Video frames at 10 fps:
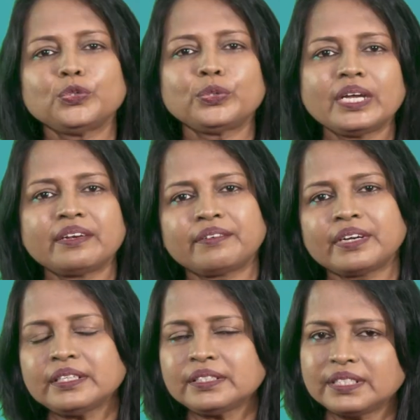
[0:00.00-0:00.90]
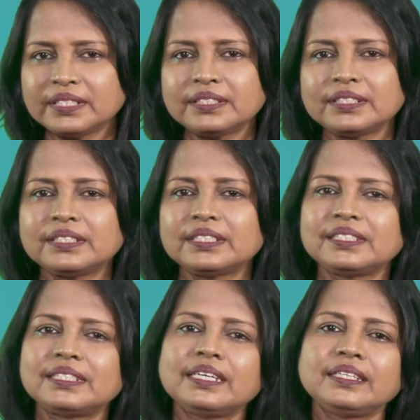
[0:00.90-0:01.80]
You can write
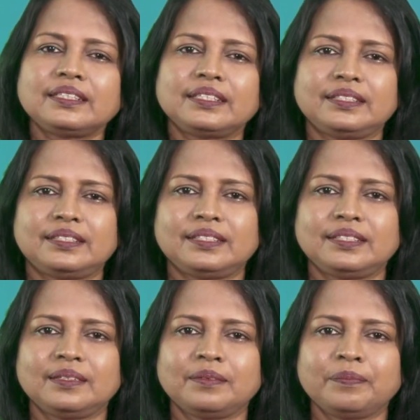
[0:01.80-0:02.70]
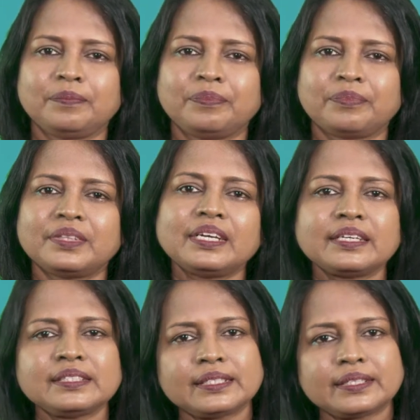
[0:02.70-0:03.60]
sentences like this.
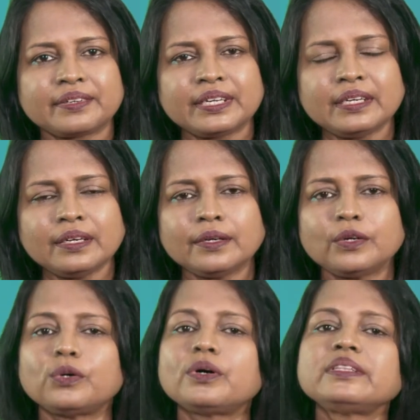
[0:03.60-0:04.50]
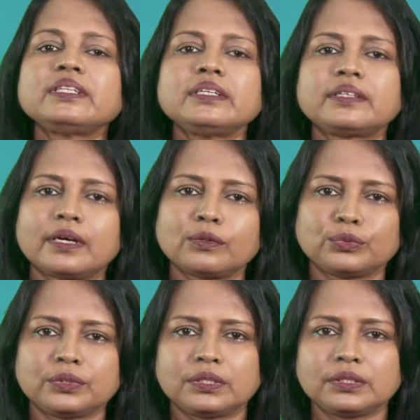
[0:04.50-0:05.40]
There is a rake on the
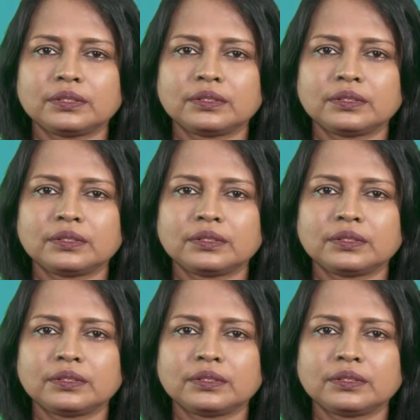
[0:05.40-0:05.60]
ground.